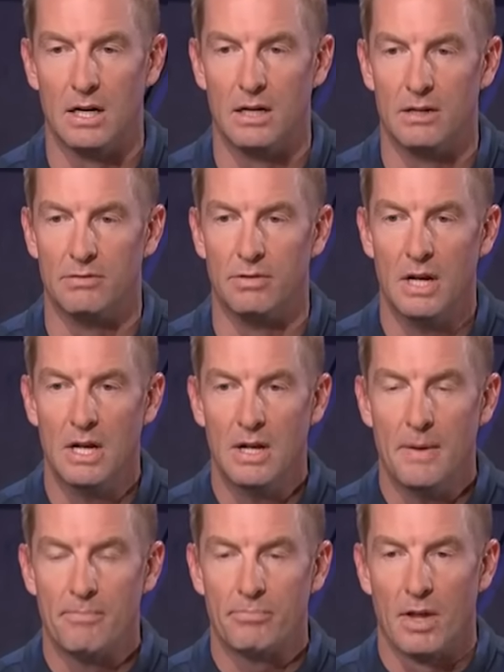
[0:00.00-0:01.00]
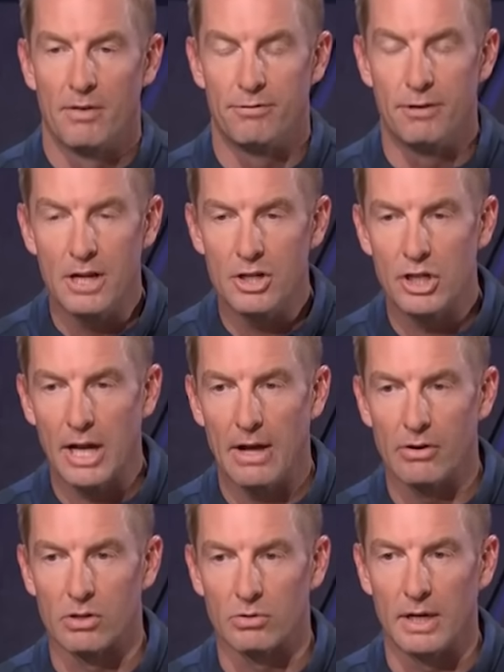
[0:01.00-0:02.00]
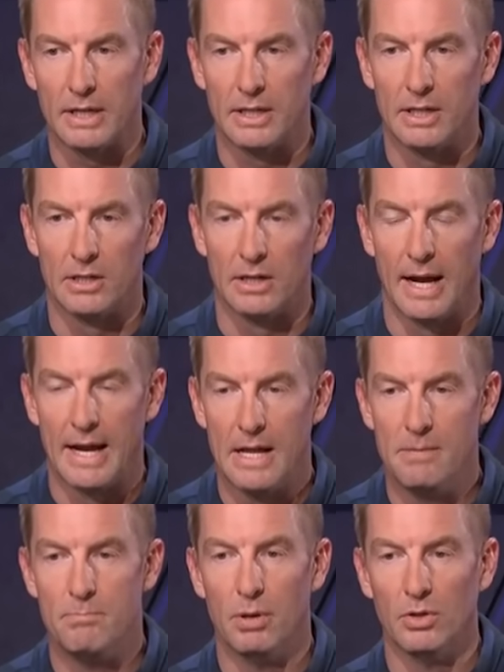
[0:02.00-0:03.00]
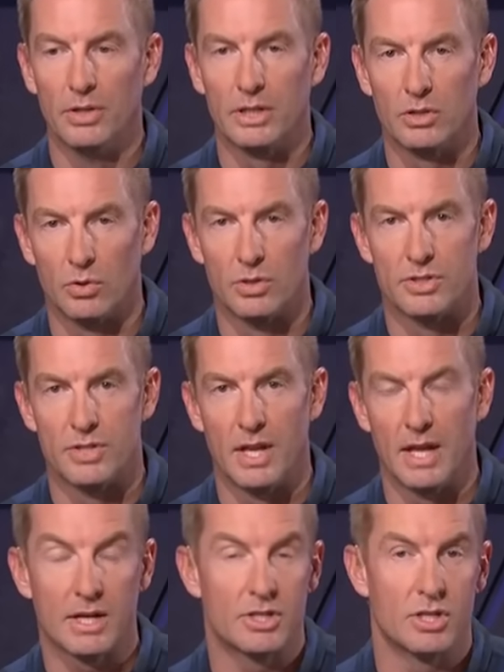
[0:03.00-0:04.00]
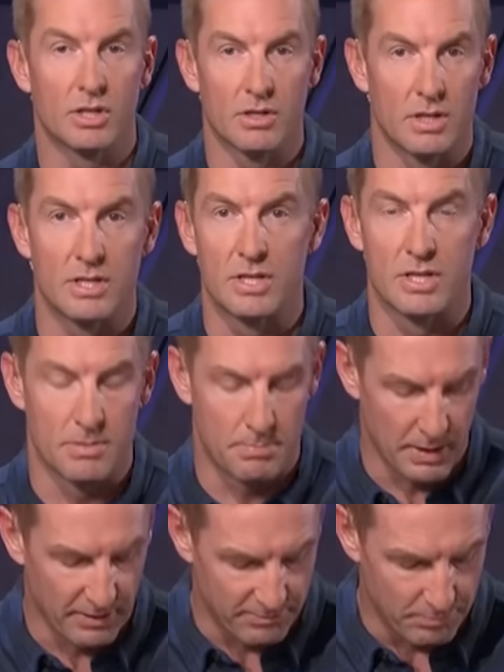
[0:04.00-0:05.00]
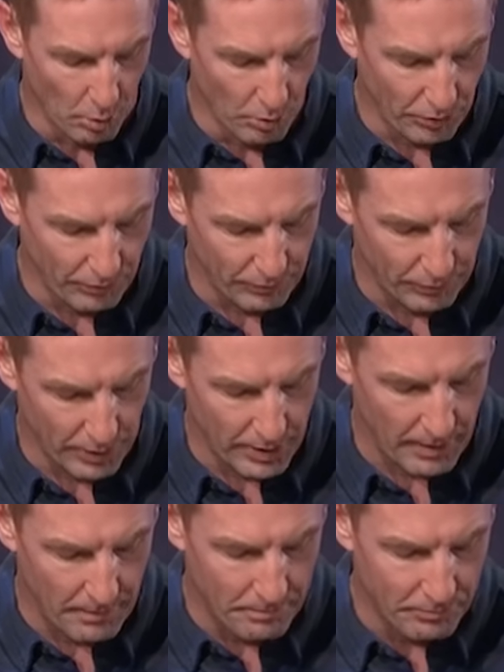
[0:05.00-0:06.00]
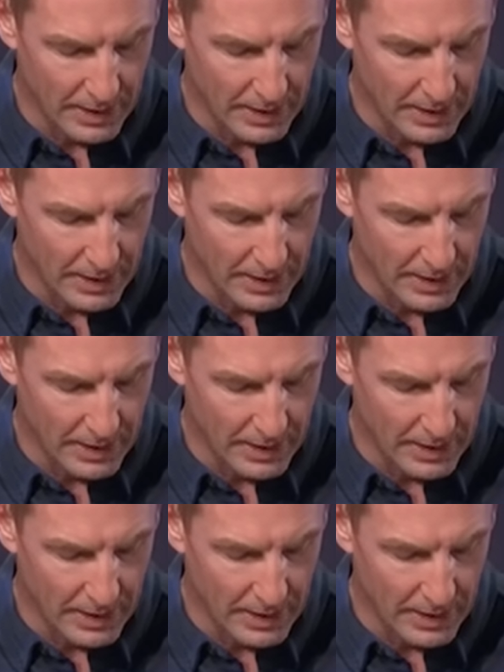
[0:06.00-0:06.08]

of finishing out a great year and building towards the next year, this is a bit of both for them.